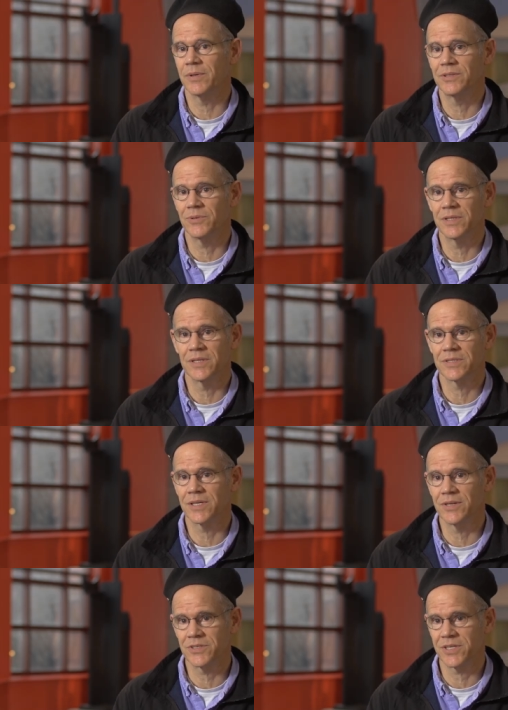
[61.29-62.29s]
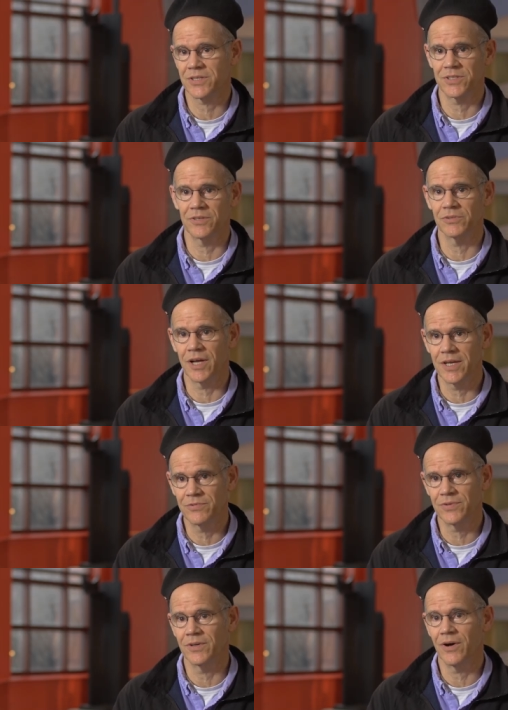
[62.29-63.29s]
between this intersection of
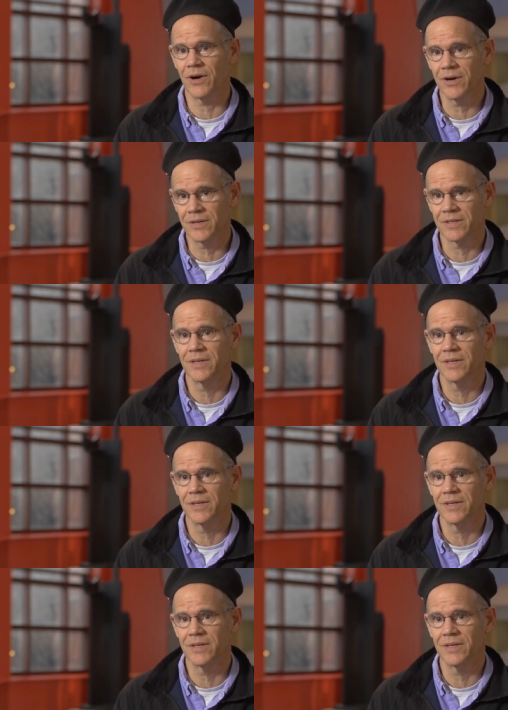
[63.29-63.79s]
life and art